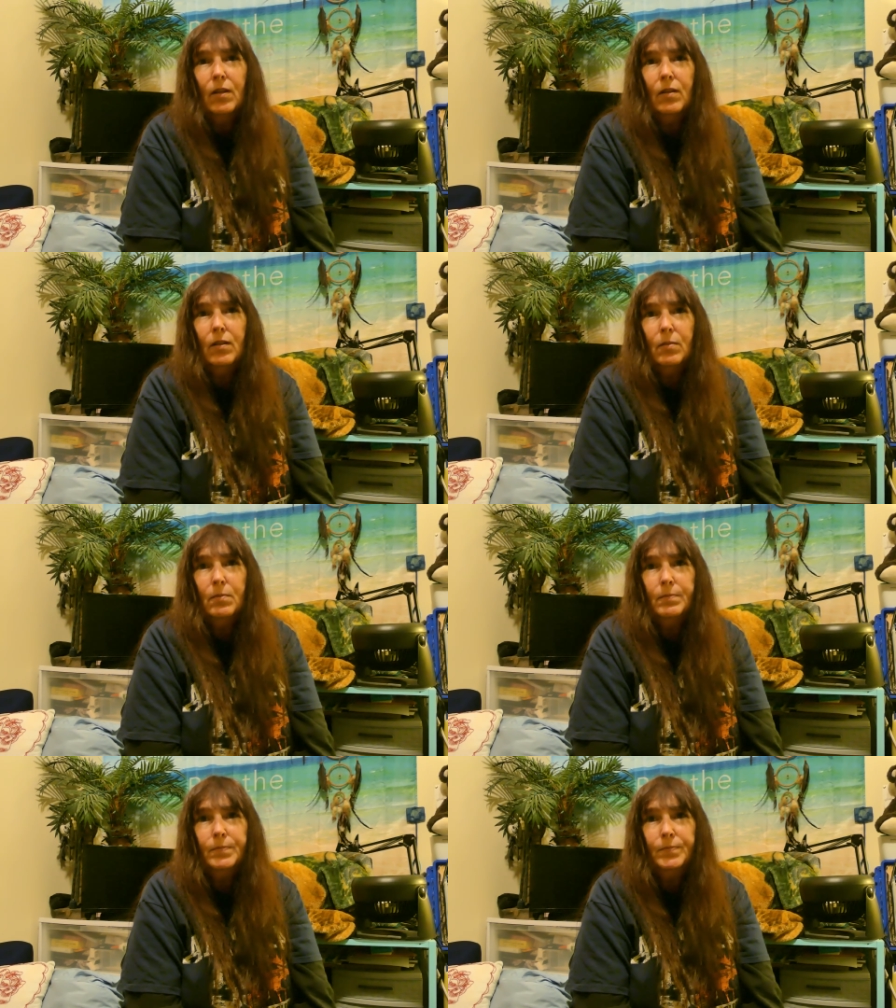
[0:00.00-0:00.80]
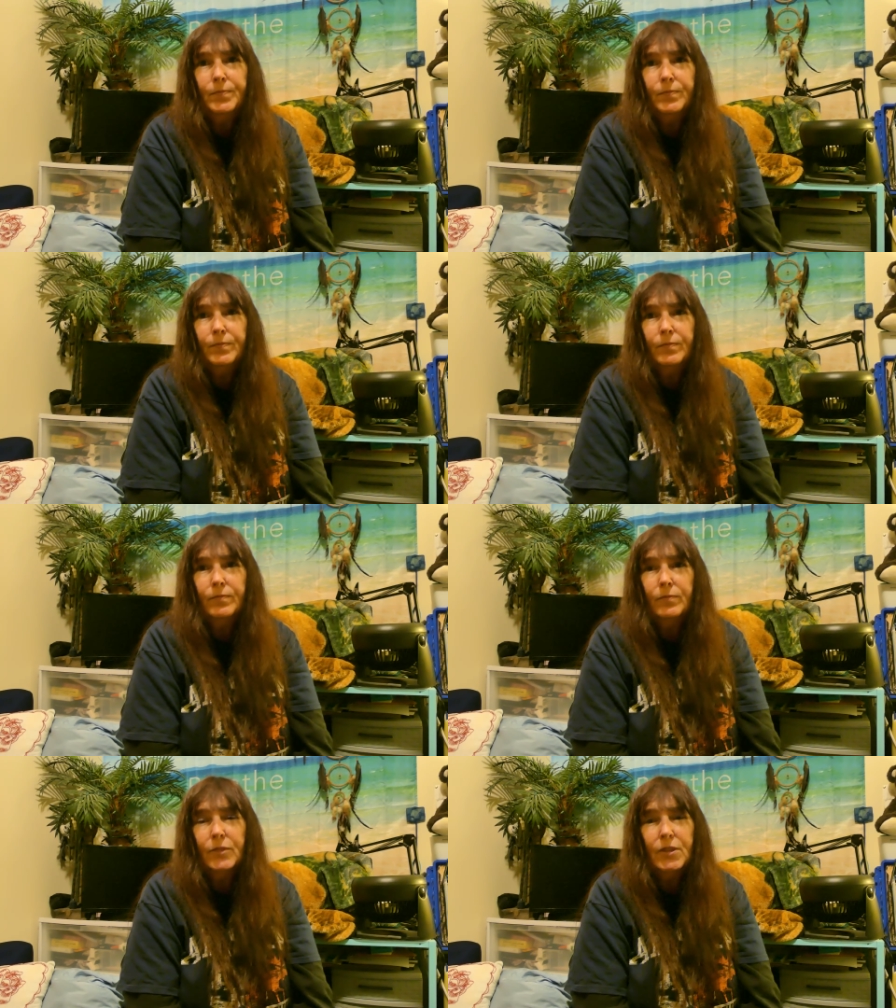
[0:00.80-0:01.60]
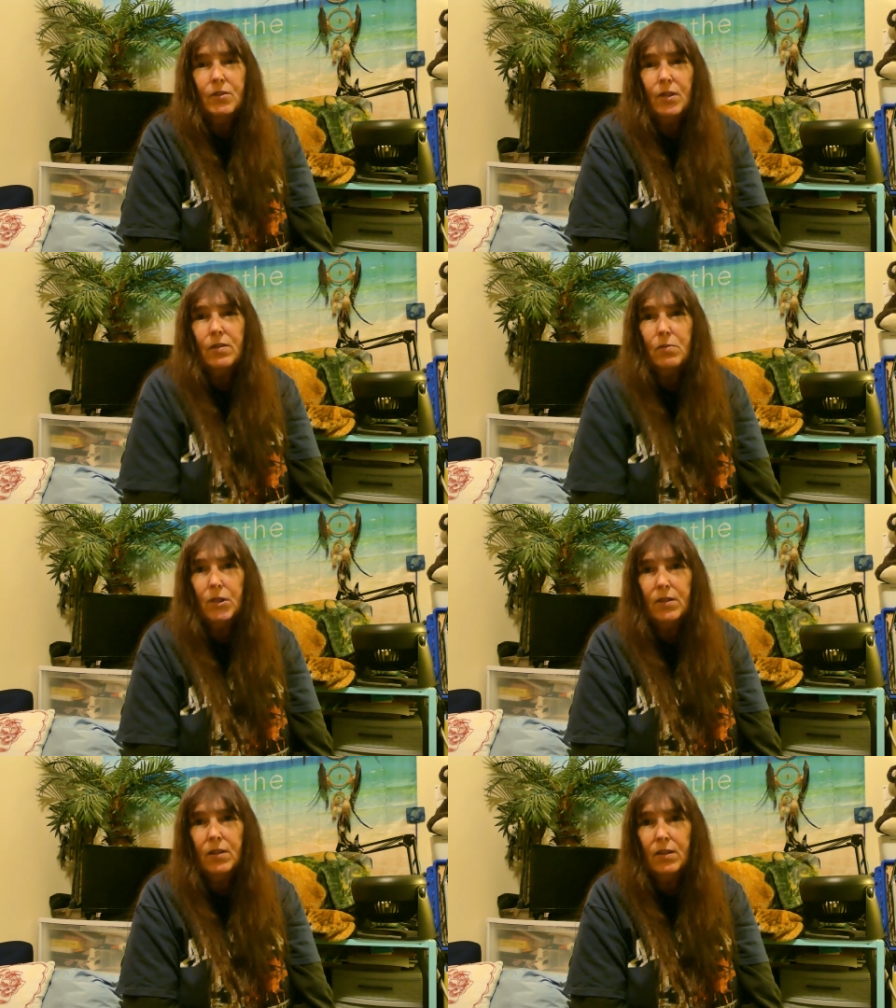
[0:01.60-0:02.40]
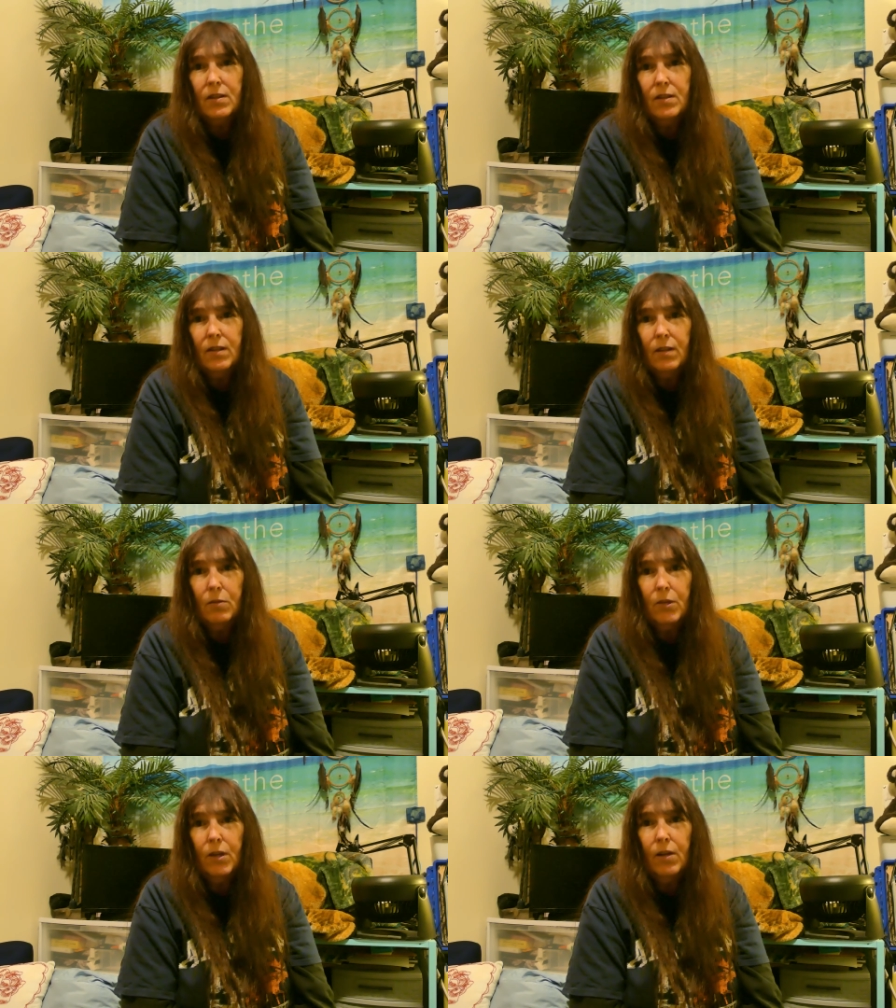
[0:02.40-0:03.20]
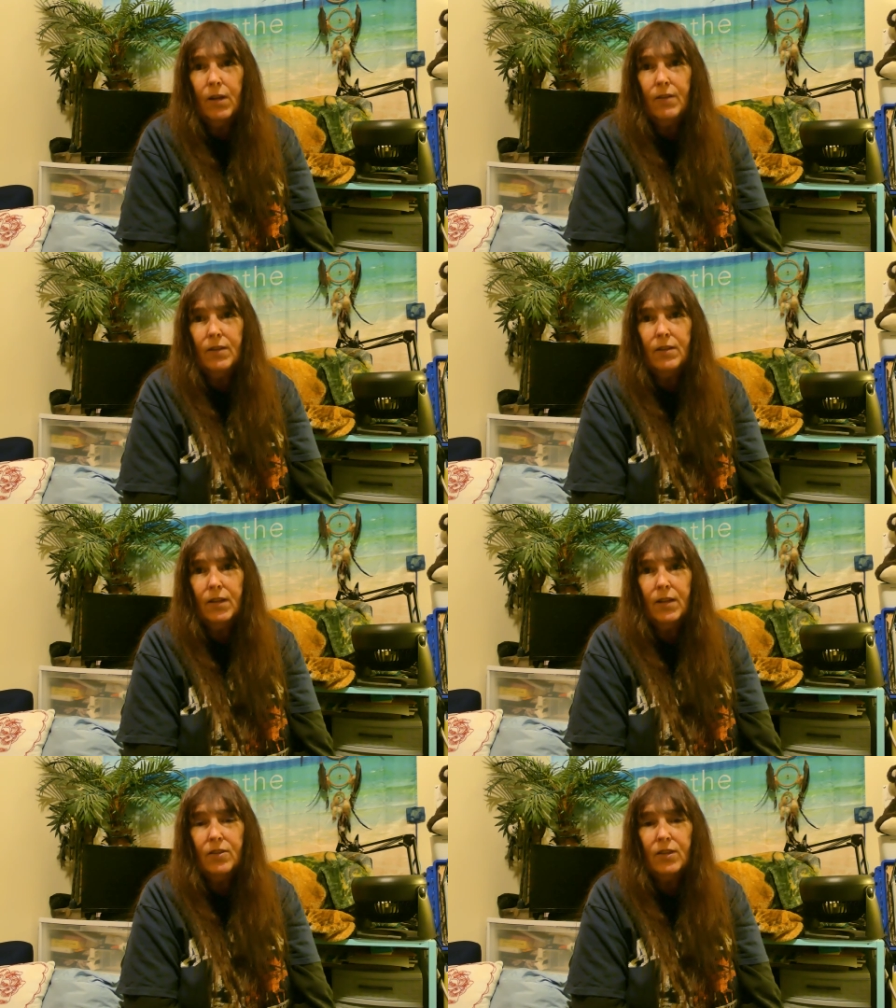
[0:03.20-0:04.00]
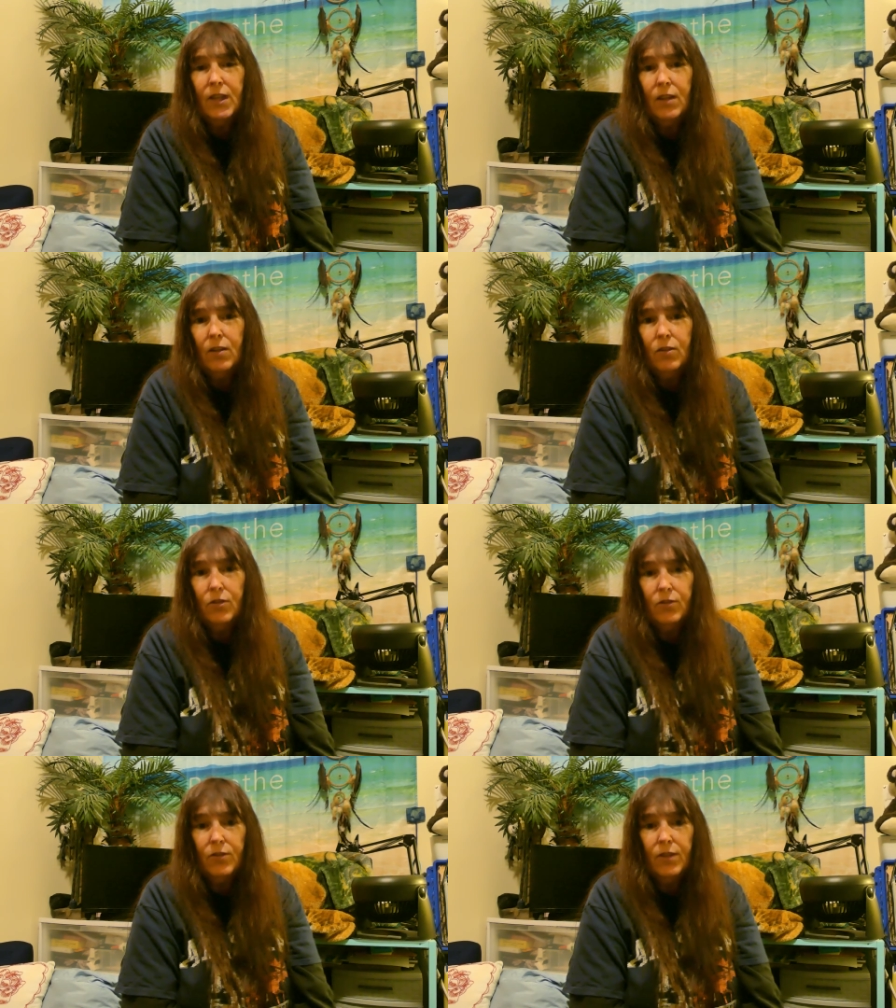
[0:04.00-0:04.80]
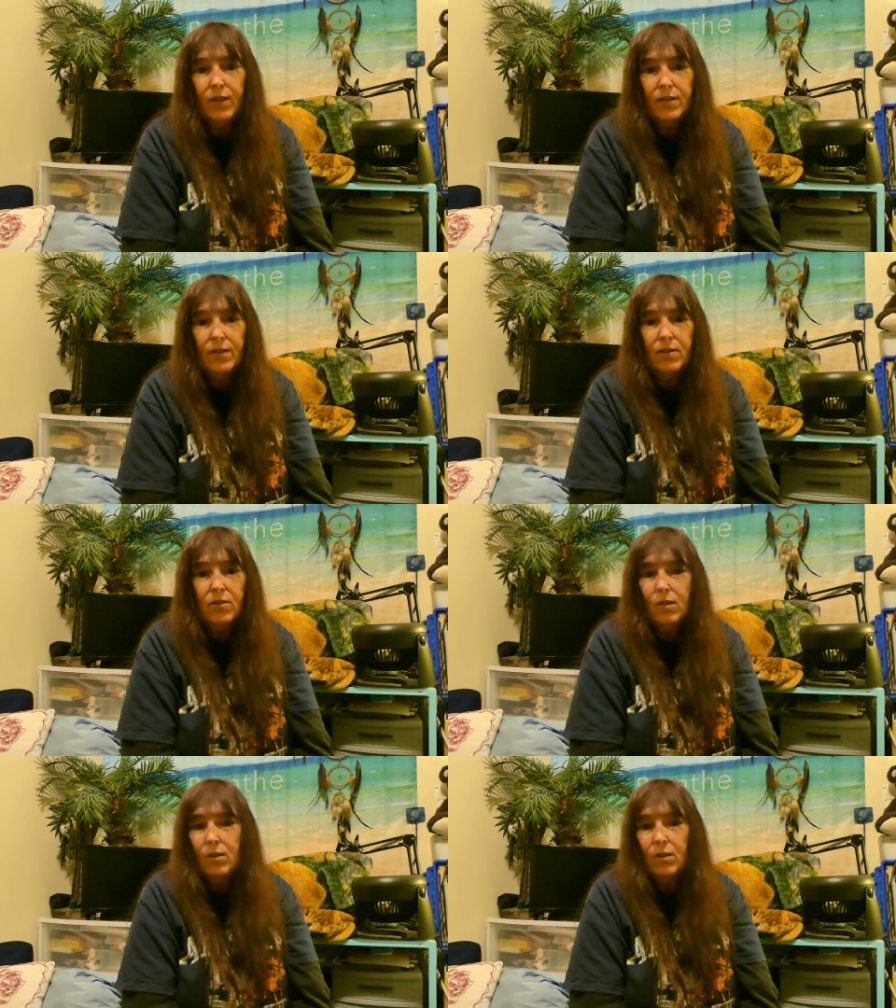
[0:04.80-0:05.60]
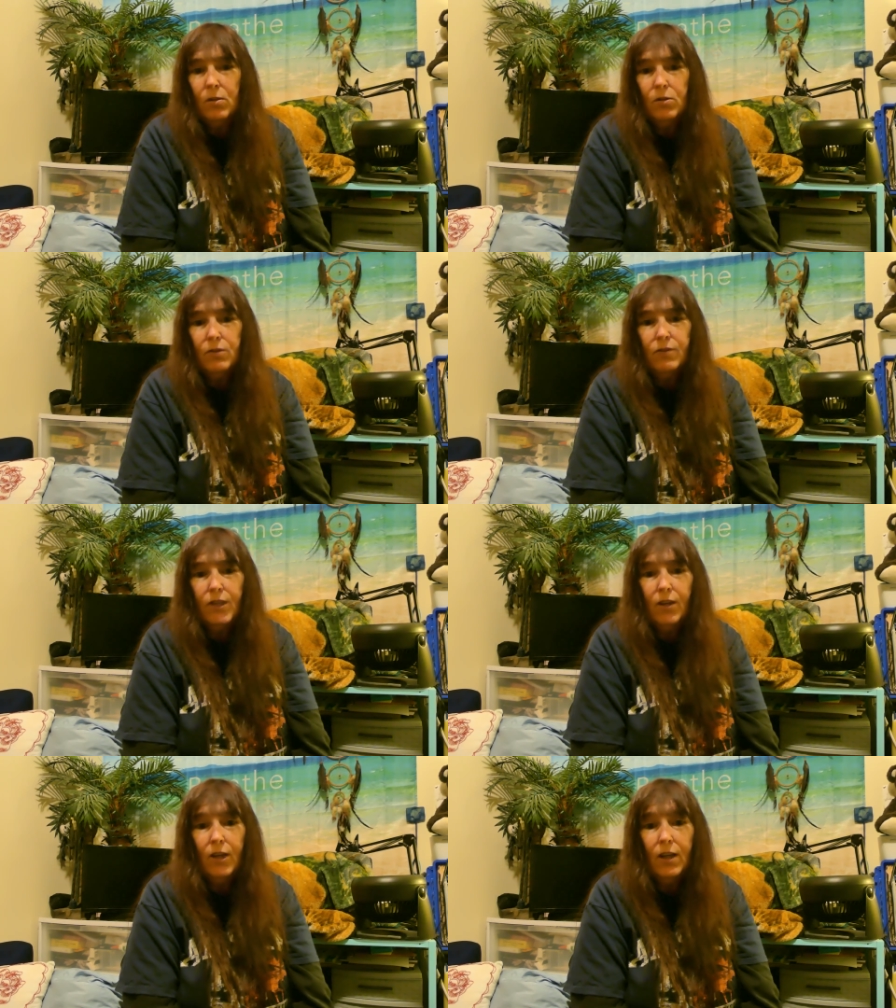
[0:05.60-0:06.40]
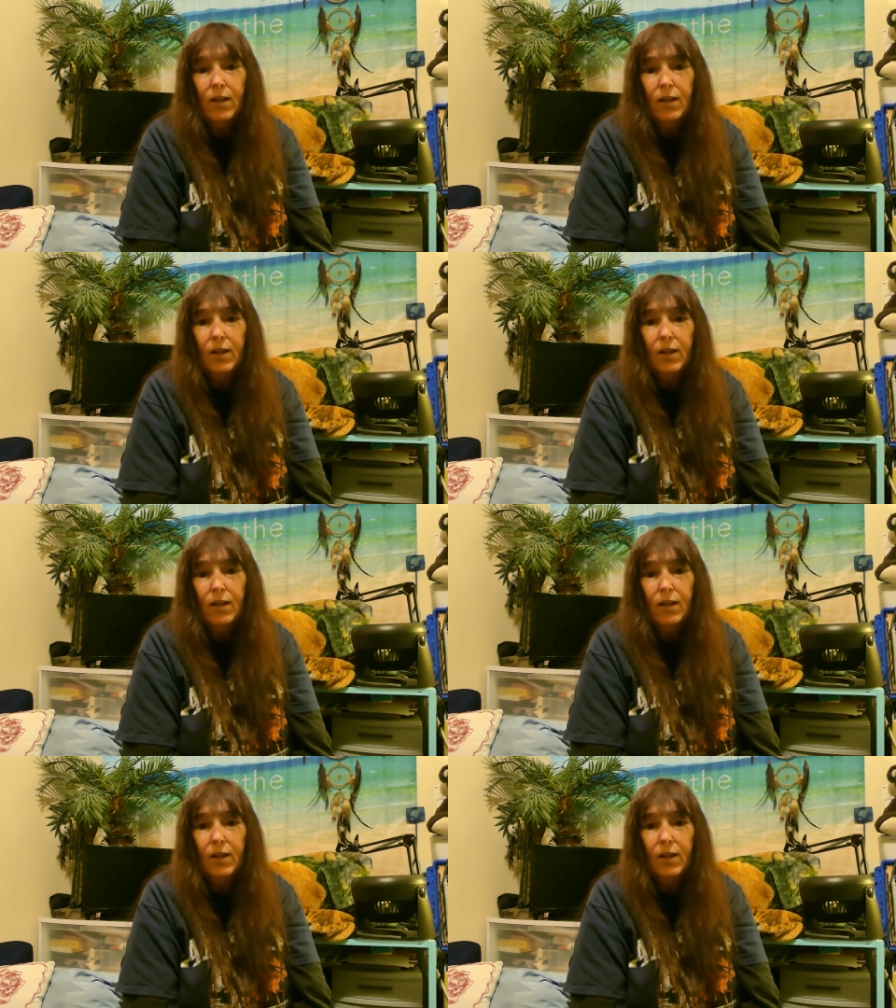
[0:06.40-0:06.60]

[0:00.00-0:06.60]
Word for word: Um, there's lots of ways to get to Sitka without having to actually take a cruise. Like I said, you can go on the ferry